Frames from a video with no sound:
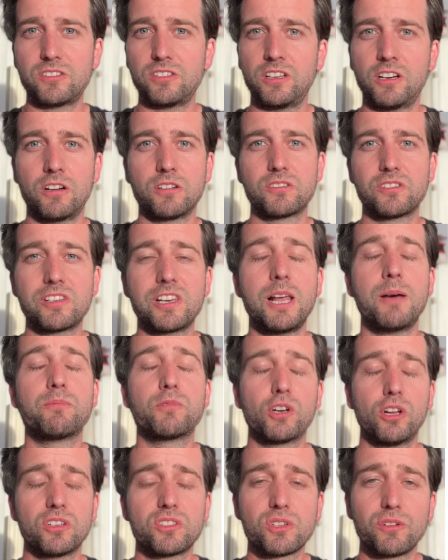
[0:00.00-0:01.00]
you know,
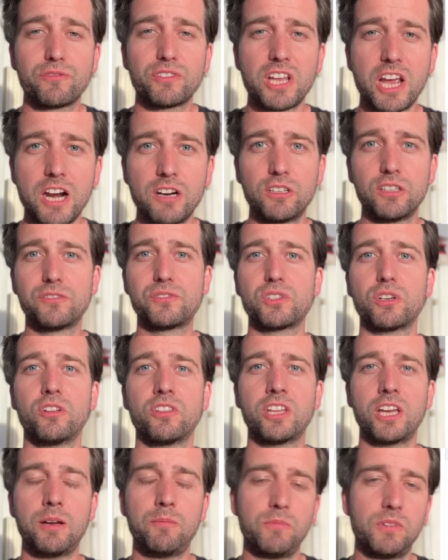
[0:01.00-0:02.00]
slapped lots of tariffs on
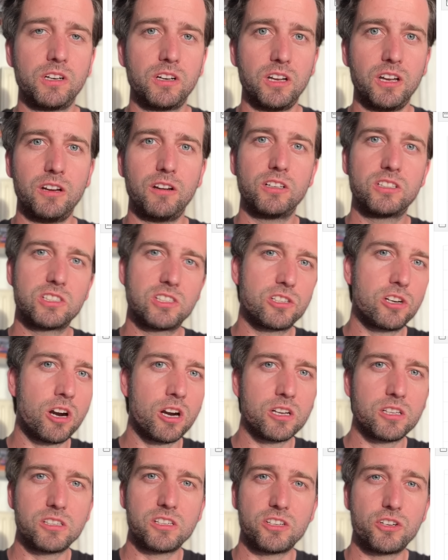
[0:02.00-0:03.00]
them and
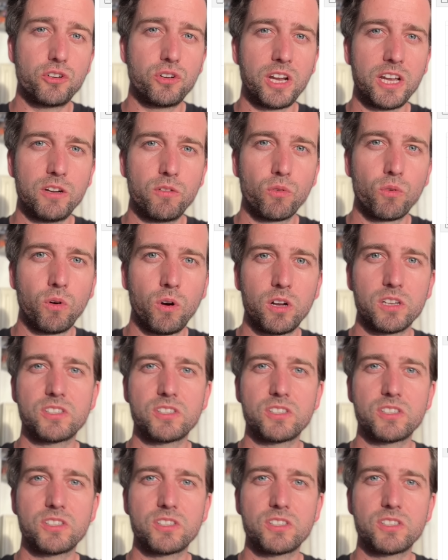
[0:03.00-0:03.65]
started a trade war.